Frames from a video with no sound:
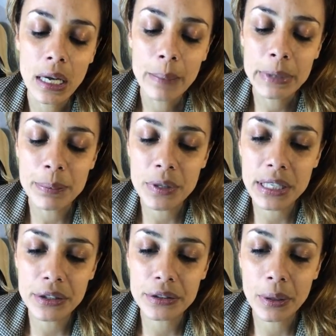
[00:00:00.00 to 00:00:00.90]
people that
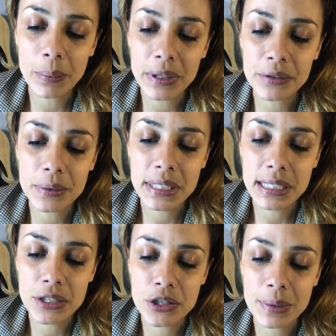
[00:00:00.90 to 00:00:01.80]
are going through a
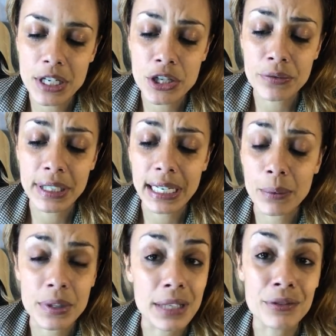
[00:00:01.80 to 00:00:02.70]
situation right now
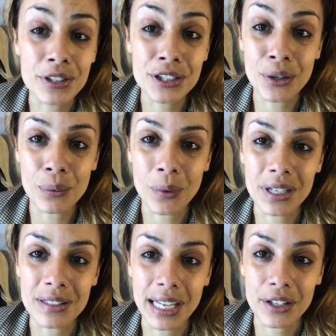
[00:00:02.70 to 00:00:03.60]
where they really don't want
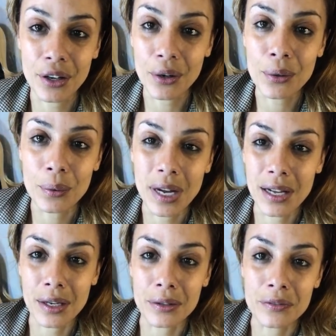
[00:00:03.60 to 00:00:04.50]
to let go
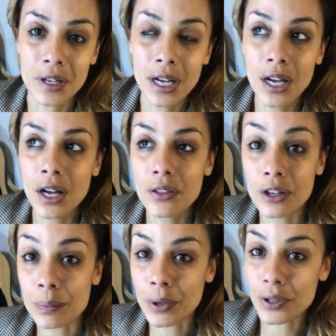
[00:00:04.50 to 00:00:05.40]
of
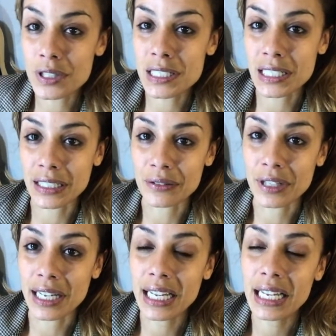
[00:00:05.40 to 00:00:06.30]
their person,
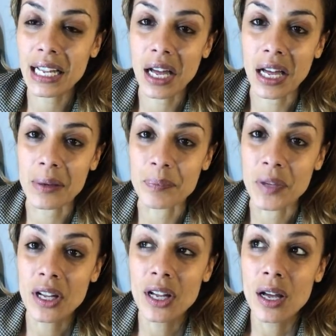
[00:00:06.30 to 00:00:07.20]
right?
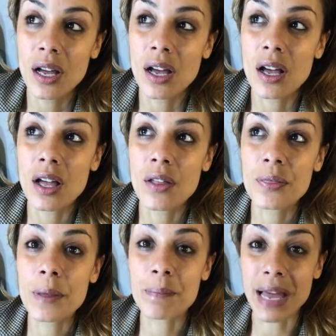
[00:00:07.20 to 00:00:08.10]

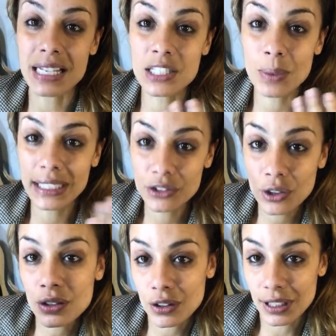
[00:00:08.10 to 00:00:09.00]
The best way
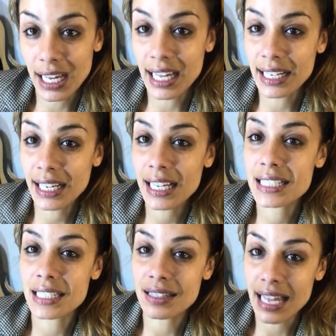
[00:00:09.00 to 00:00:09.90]
to look at it
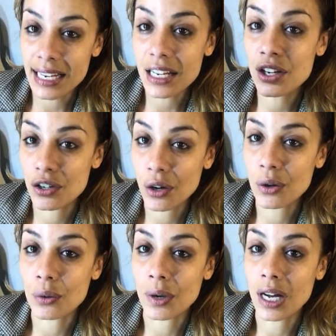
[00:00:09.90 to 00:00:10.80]
is letting
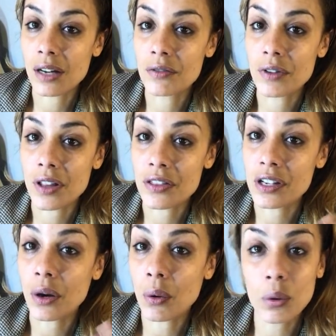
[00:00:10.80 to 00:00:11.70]
go of
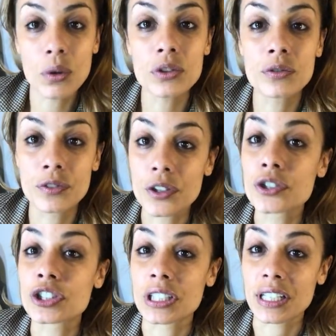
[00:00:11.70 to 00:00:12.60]
the old
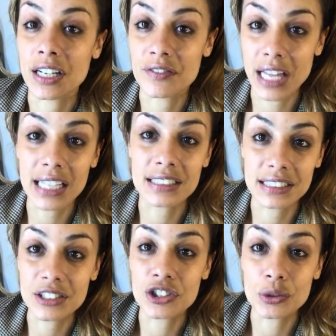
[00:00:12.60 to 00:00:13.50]
version of that
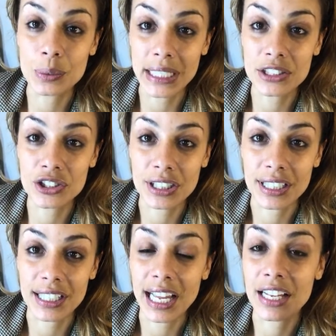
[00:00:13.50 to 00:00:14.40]

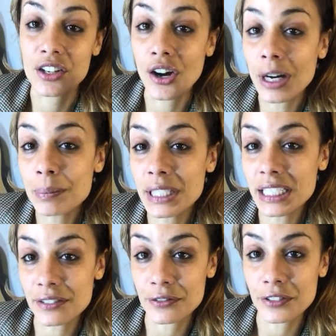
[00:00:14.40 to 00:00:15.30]
situation and not
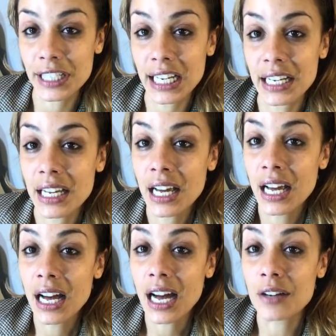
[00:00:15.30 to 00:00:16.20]
being afraid
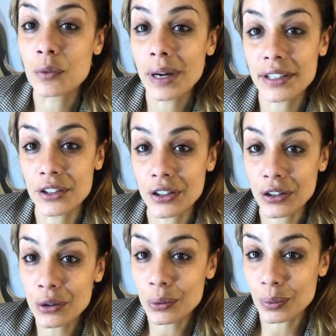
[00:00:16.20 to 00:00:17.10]
of what
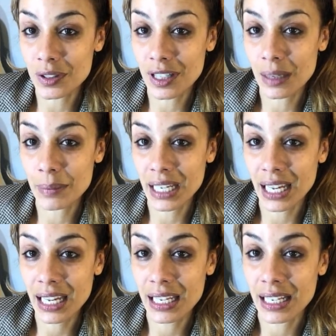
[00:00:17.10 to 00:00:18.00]
new will come
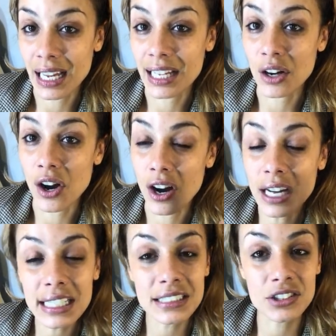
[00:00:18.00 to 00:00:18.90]
in. And
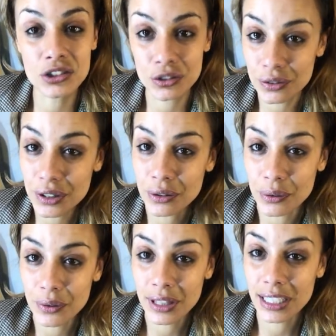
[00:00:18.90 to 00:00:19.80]
honest
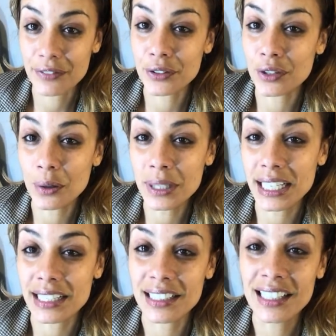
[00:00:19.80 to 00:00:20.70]
truth, if you know
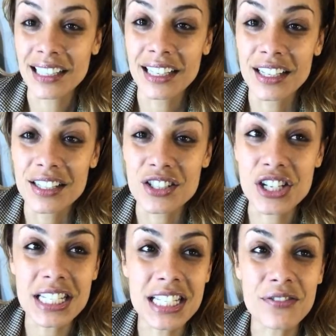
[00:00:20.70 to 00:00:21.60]
it
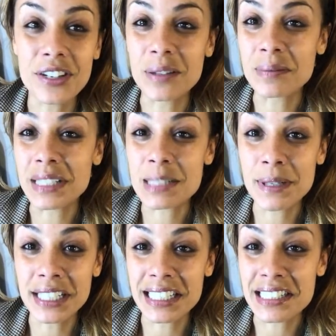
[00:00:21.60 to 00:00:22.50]
just from
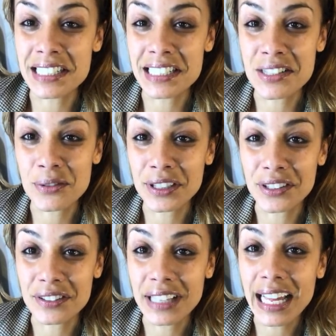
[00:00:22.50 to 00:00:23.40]
experiences throughout
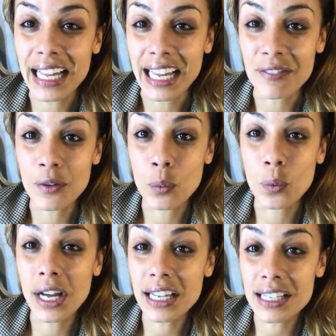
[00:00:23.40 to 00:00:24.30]
your life,
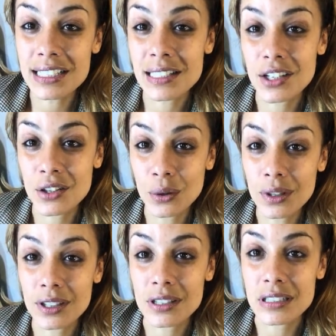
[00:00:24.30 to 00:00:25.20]
what is
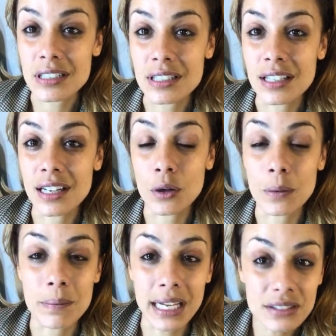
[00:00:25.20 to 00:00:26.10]
yours or
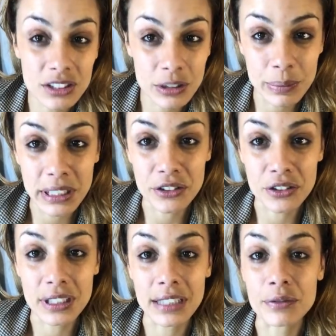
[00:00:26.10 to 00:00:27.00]
meant to be in
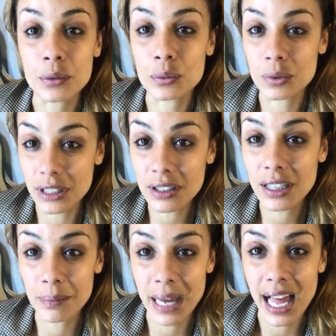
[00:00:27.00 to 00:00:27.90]
your life will
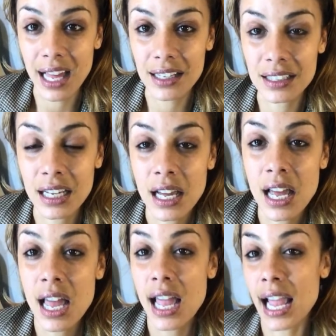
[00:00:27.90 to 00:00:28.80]
come back.
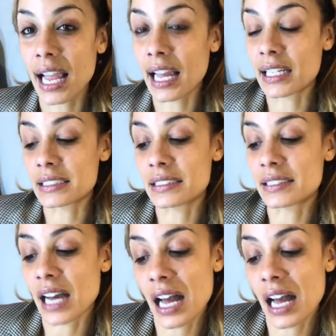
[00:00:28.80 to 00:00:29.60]
And